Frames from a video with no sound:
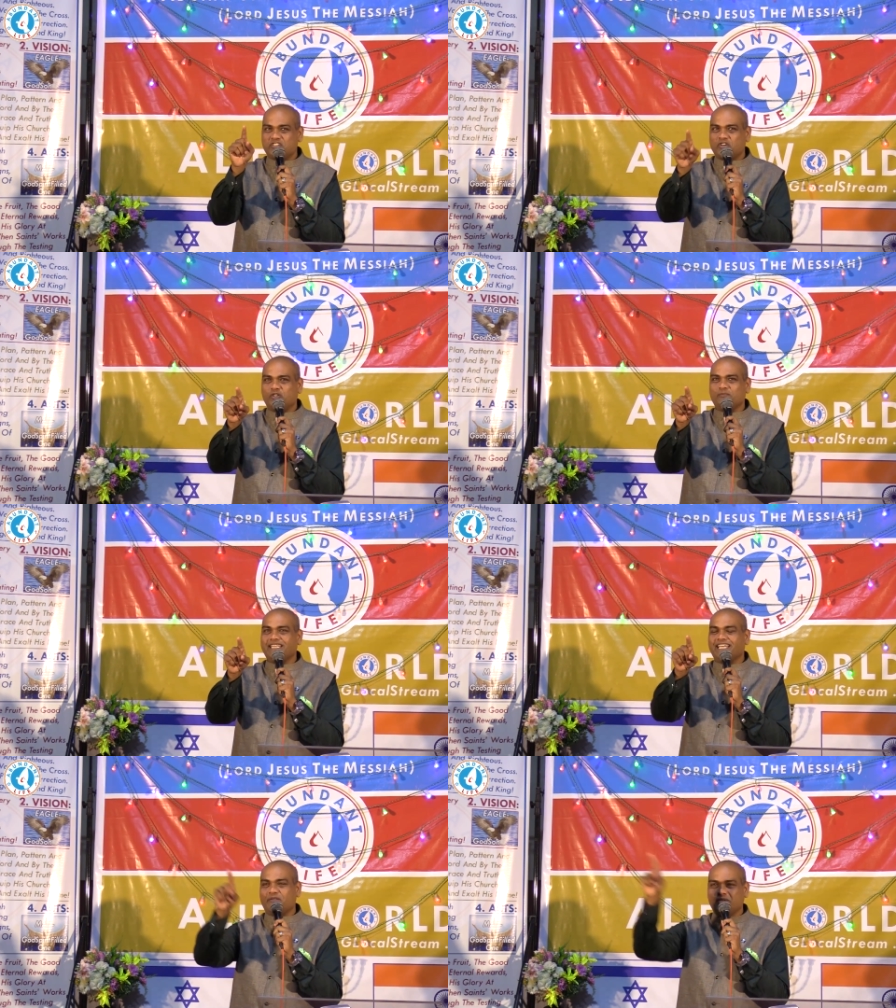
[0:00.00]
is going to
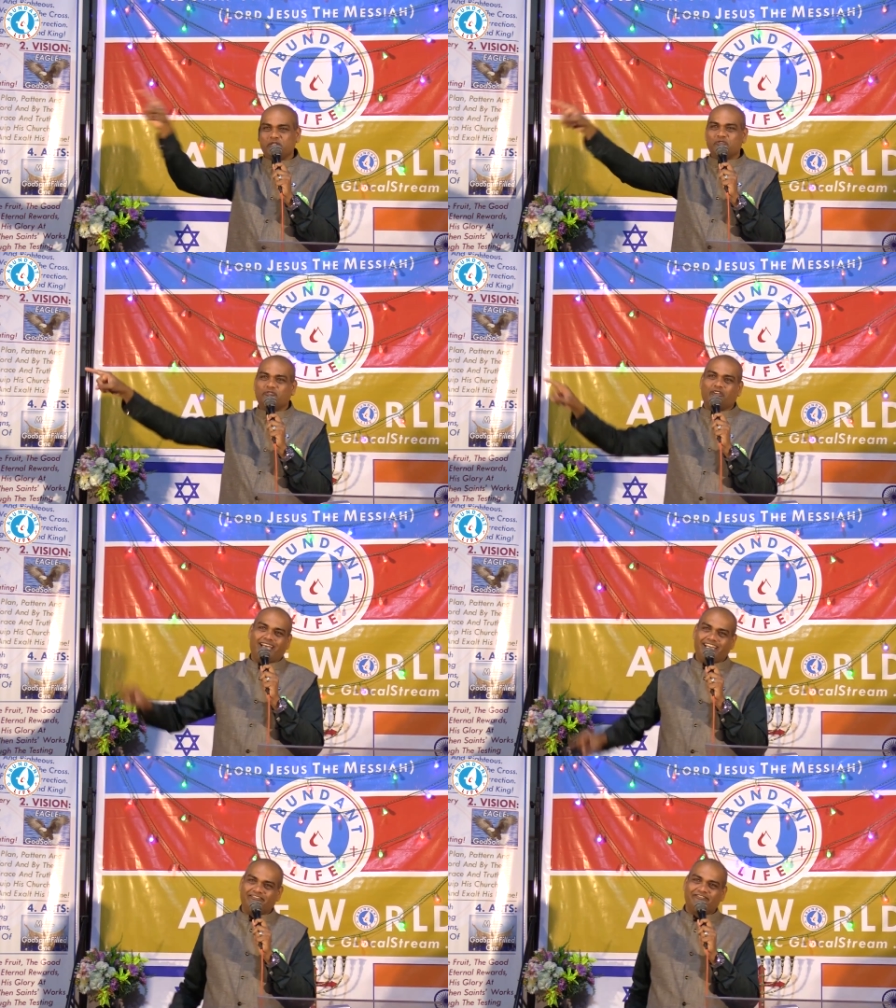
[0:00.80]
be there with you for
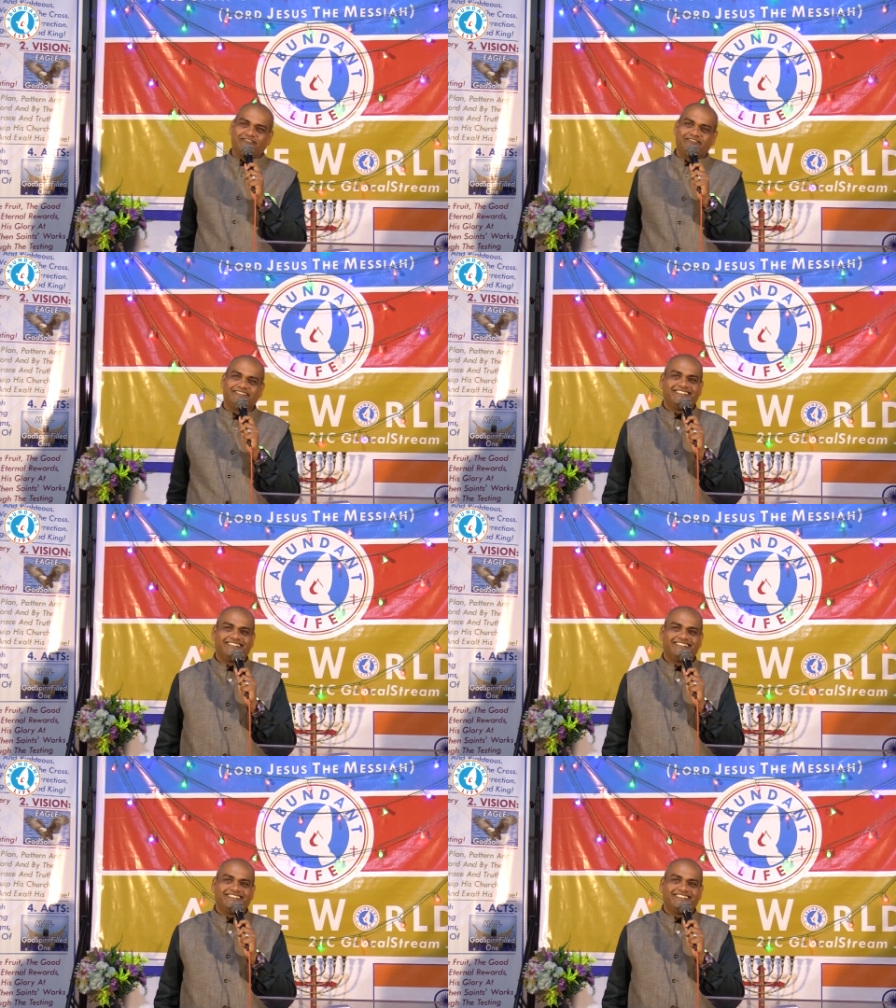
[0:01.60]
life.